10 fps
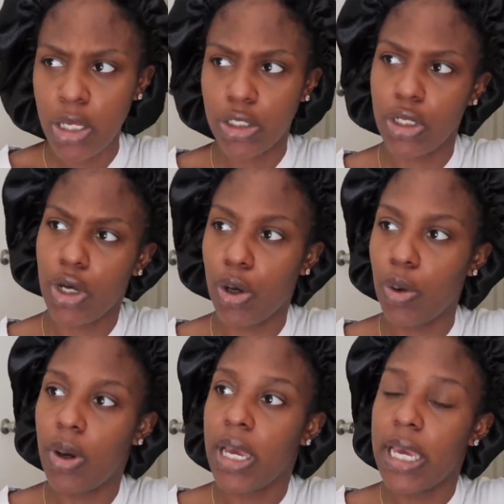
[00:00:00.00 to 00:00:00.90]

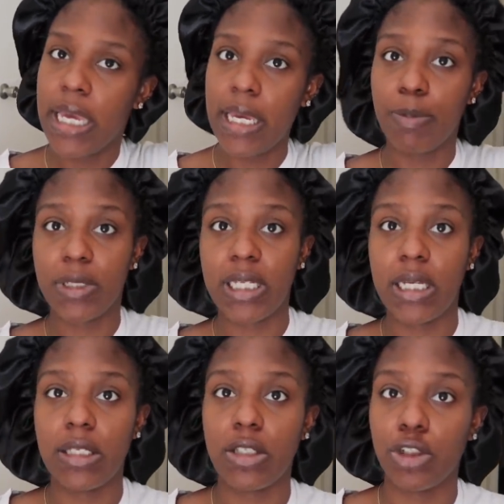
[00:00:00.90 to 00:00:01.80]
So he
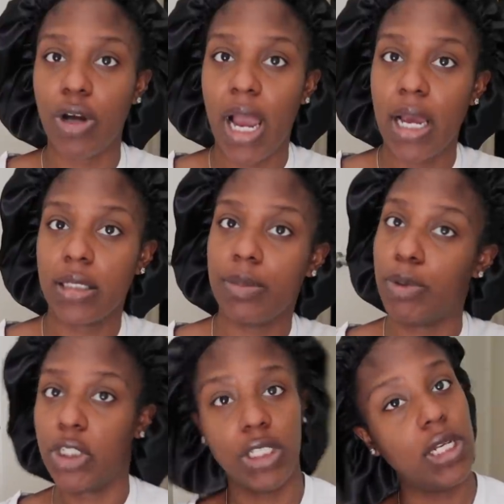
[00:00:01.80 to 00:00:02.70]
proceeds to try to
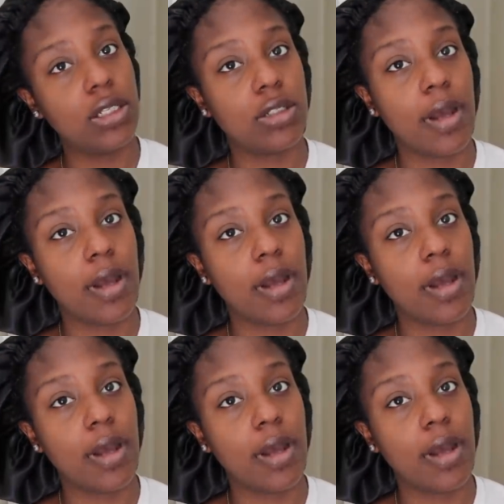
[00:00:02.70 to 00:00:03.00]
push it in.